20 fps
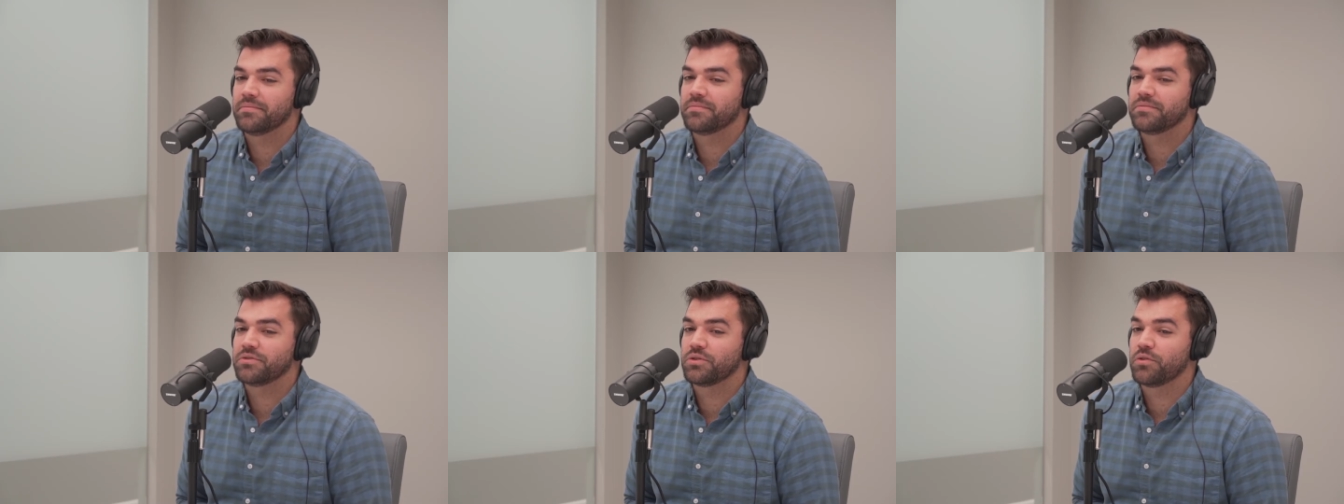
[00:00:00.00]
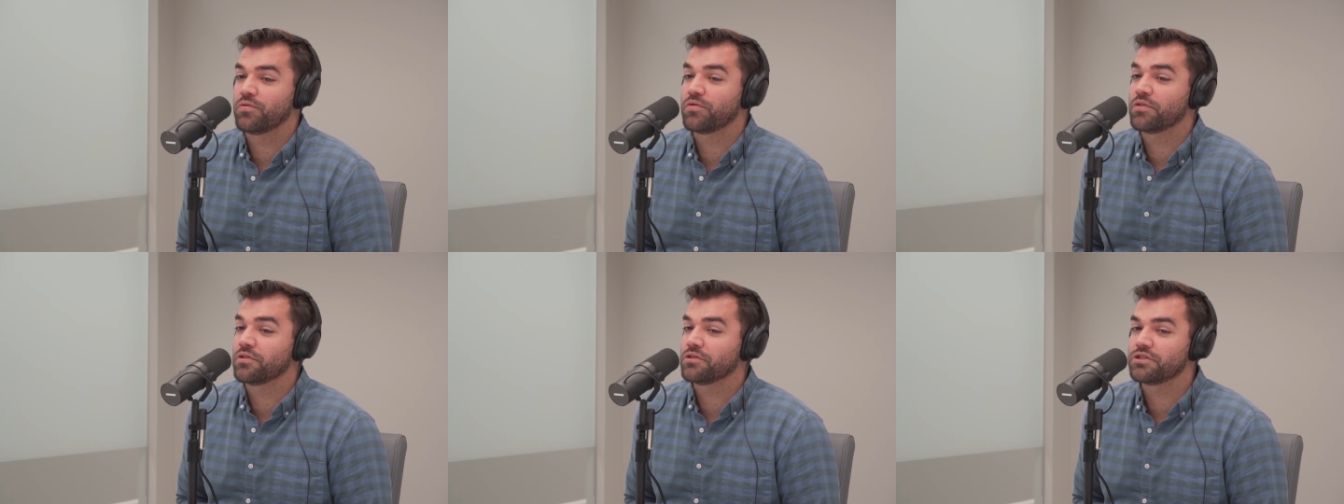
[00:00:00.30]
So
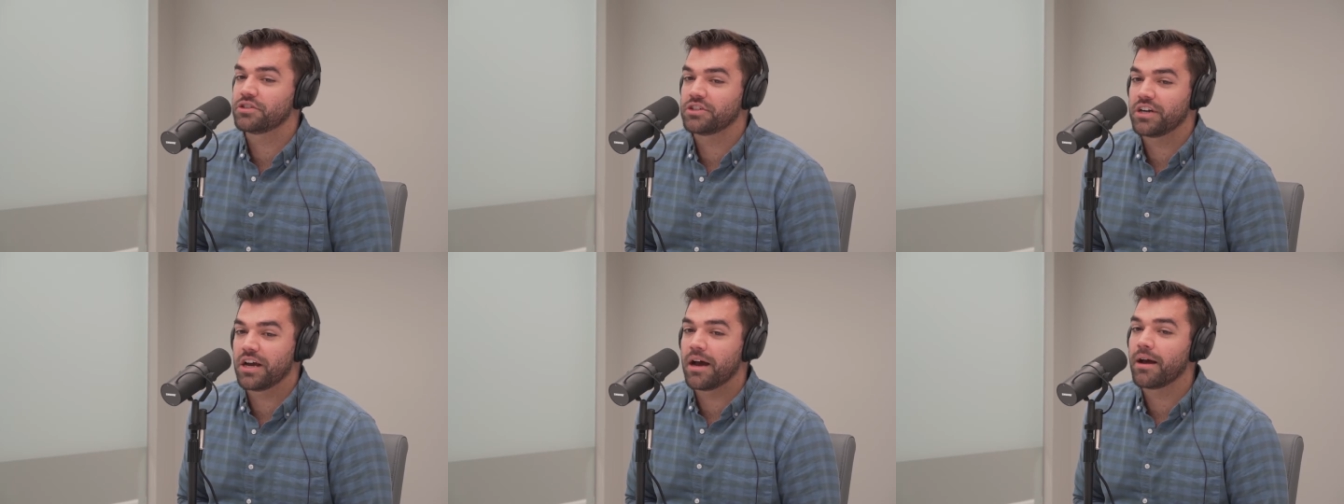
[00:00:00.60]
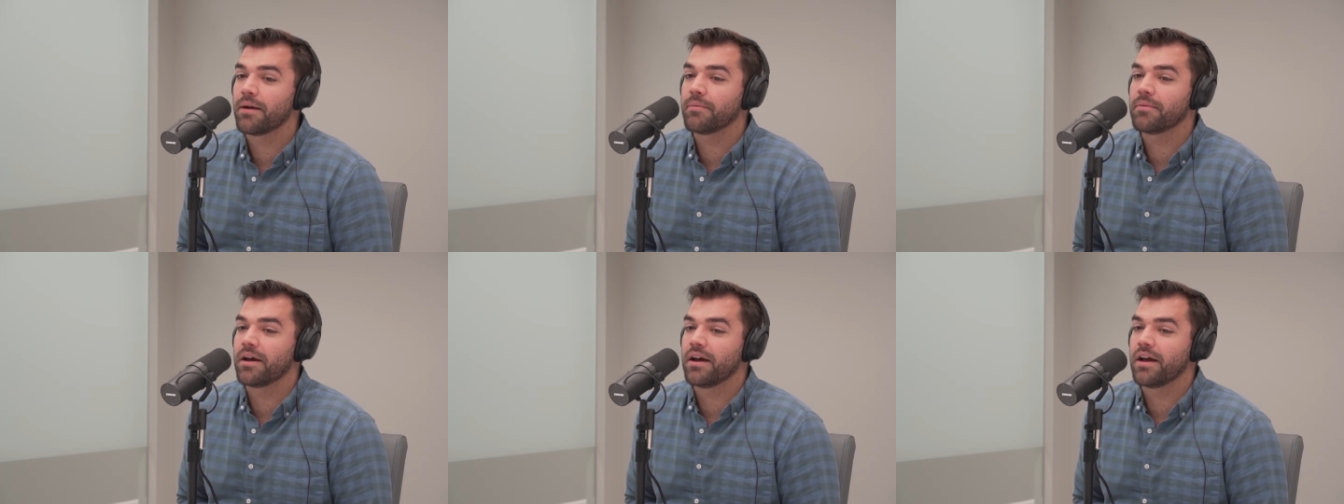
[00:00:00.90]
first
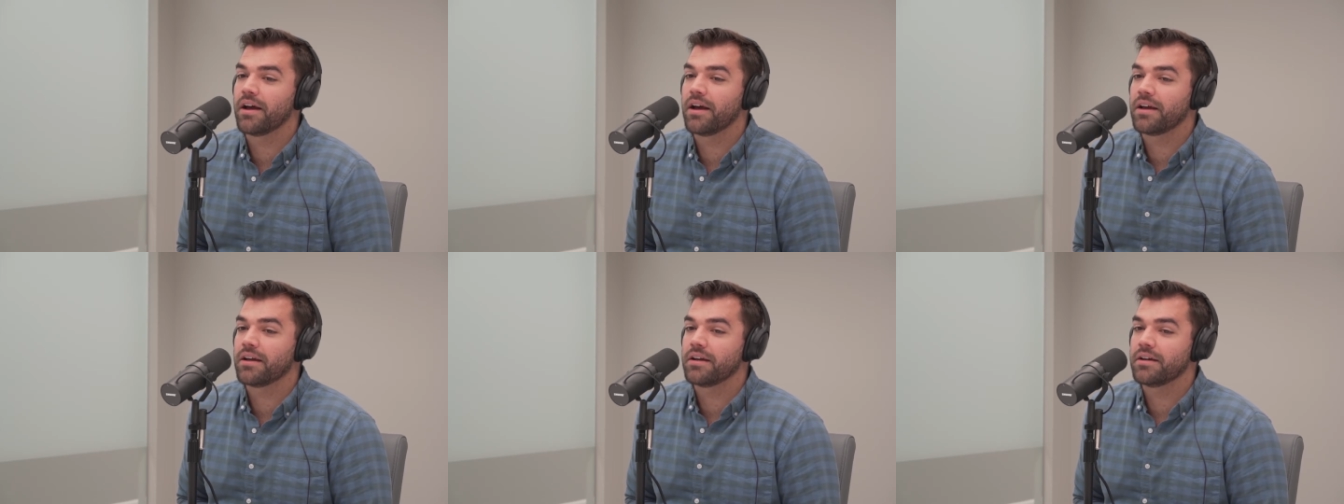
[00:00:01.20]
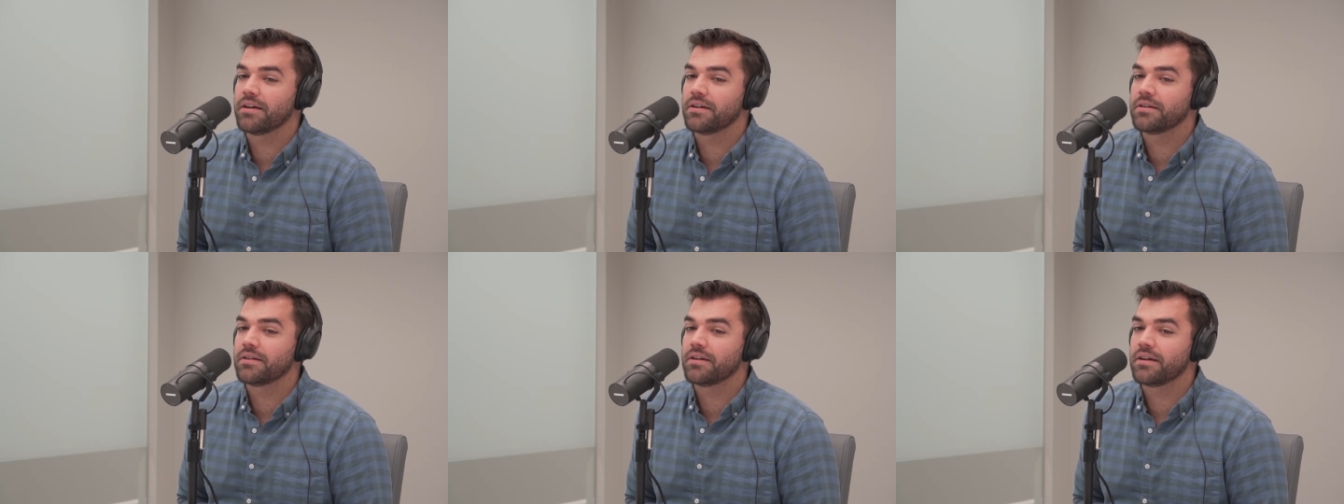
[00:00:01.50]
job
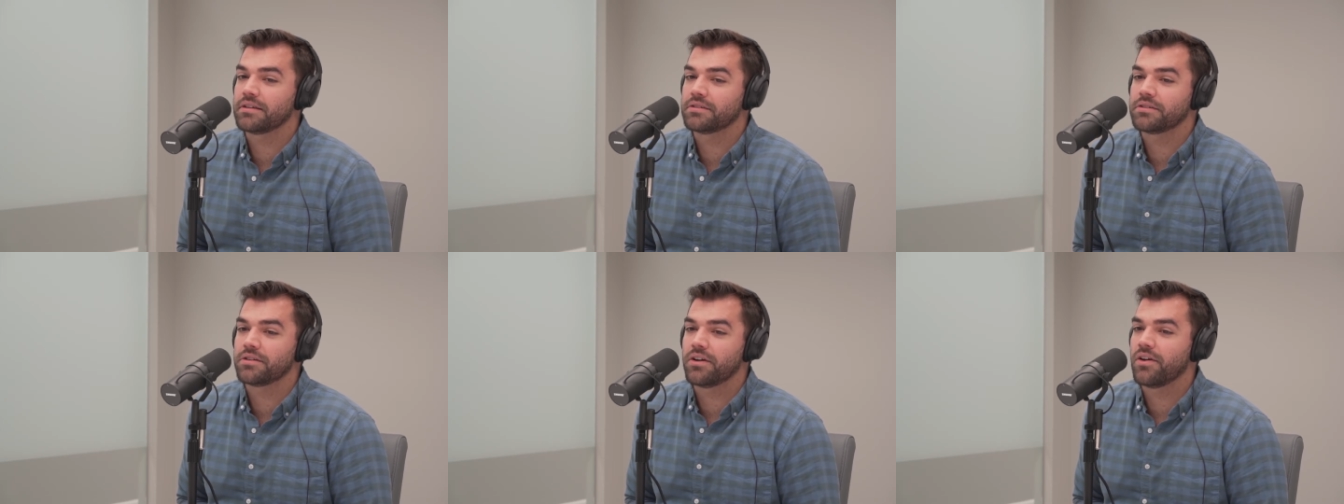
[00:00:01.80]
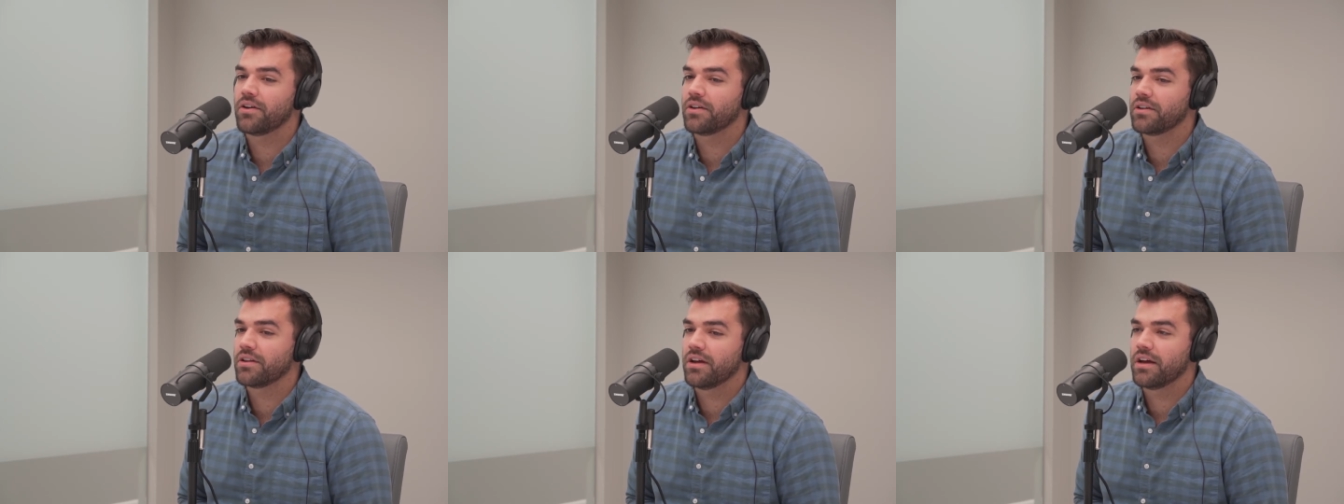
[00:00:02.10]
I saw
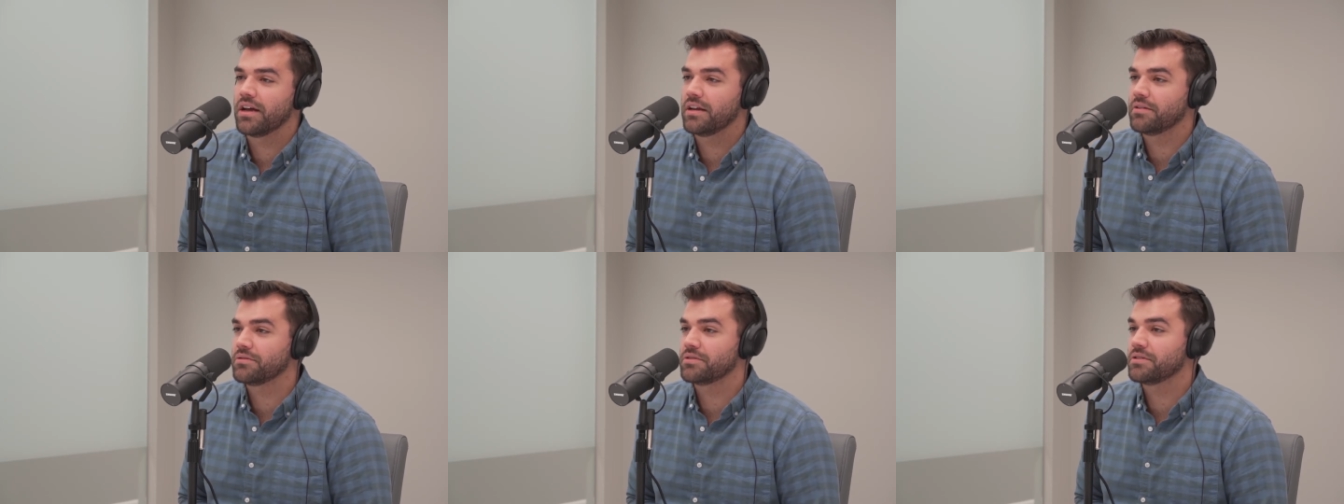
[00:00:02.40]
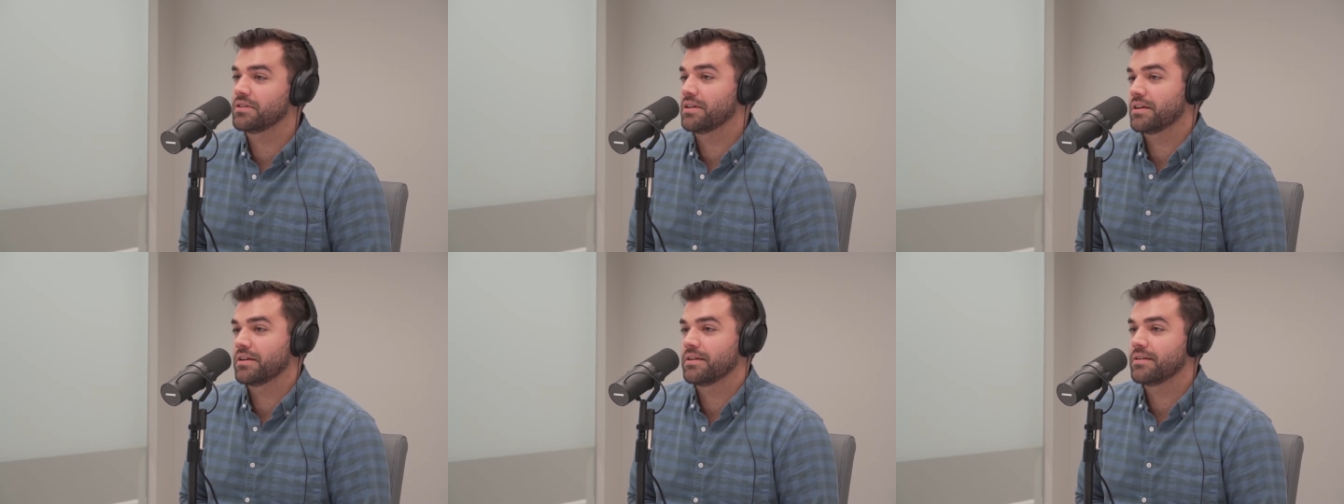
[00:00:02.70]
online, it
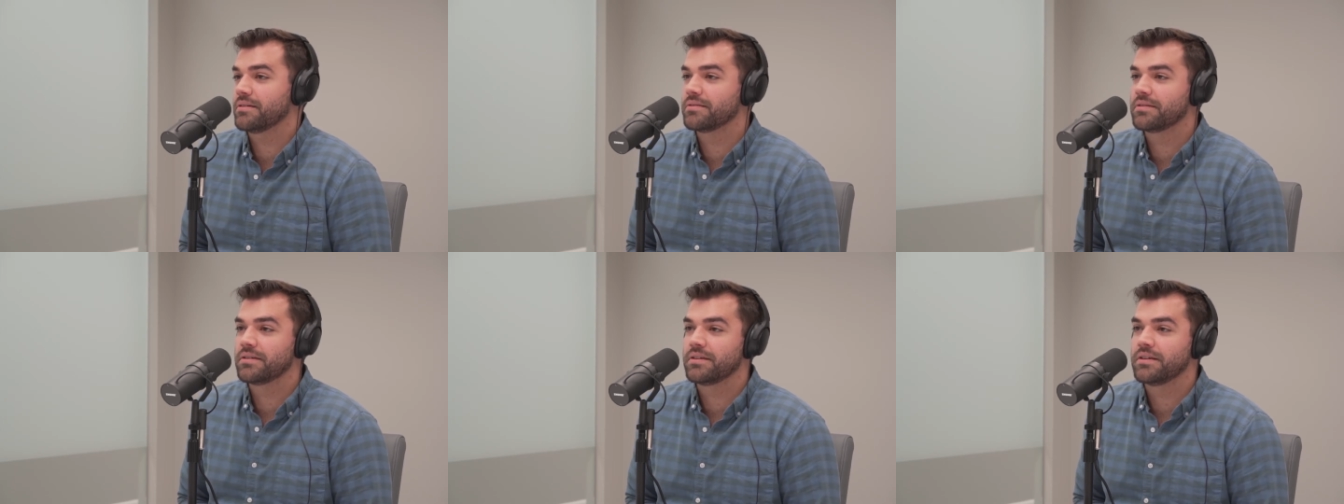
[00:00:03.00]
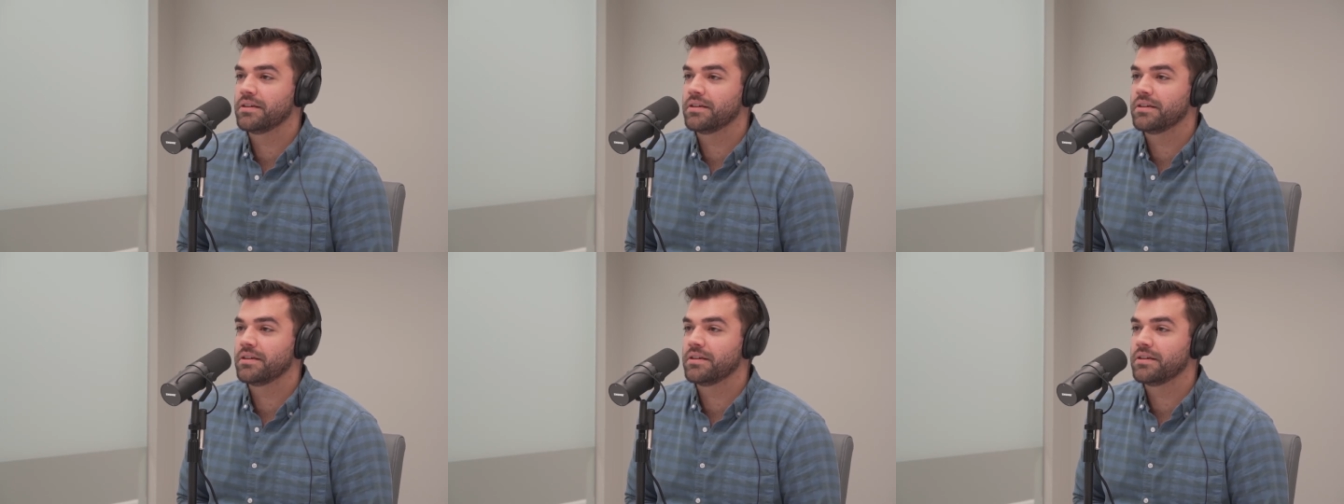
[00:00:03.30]
was like a